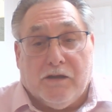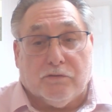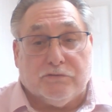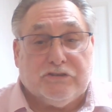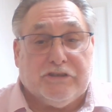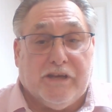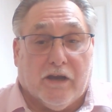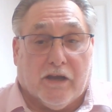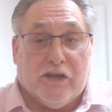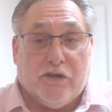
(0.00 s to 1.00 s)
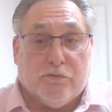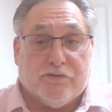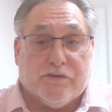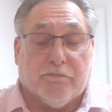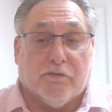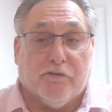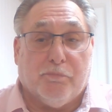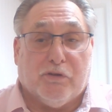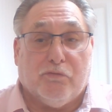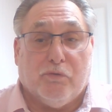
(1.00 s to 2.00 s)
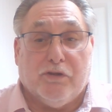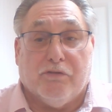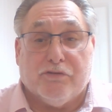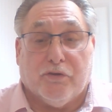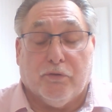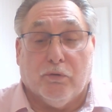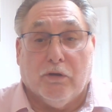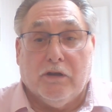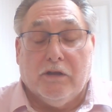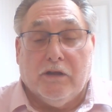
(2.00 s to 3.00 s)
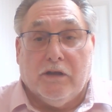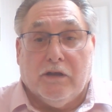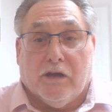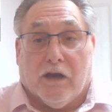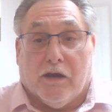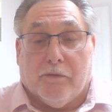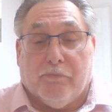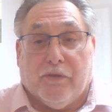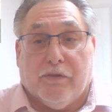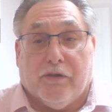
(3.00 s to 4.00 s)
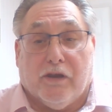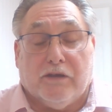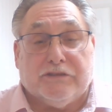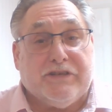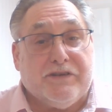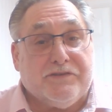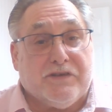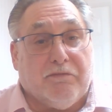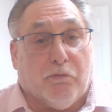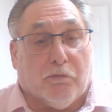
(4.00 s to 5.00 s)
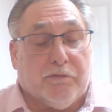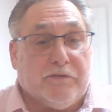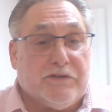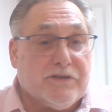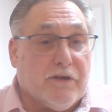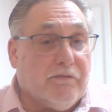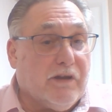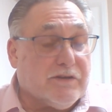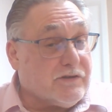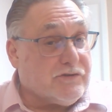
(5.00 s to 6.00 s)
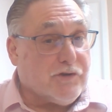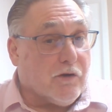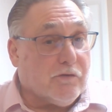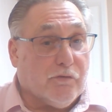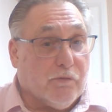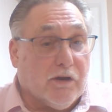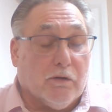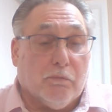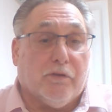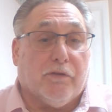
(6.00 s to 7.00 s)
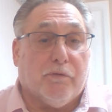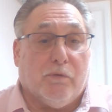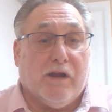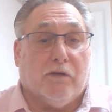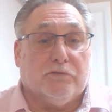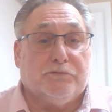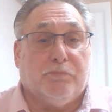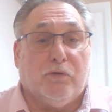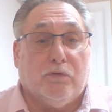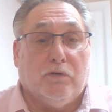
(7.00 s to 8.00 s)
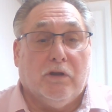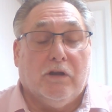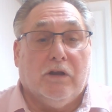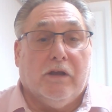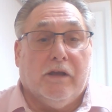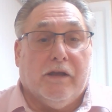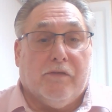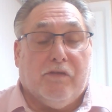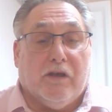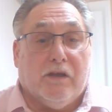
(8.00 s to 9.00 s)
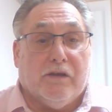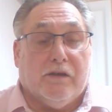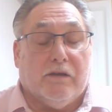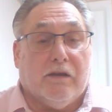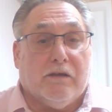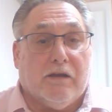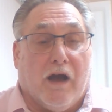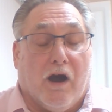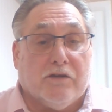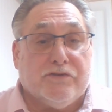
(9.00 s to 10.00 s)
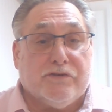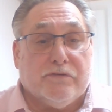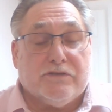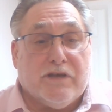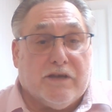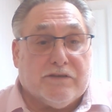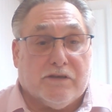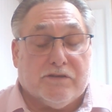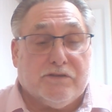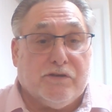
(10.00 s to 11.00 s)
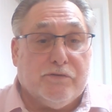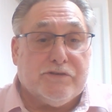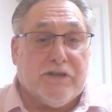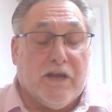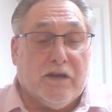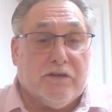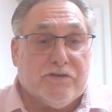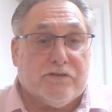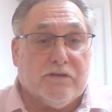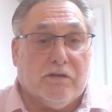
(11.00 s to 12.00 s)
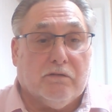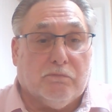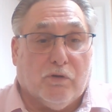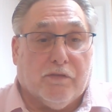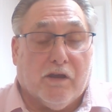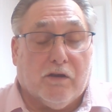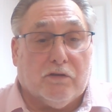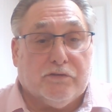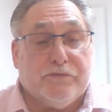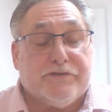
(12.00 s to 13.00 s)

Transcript: I don't see a huge difference between the two. The CZ 457 has a jarred trigger with a 3-ounce pull. The Anschutz has a two-stage, what they call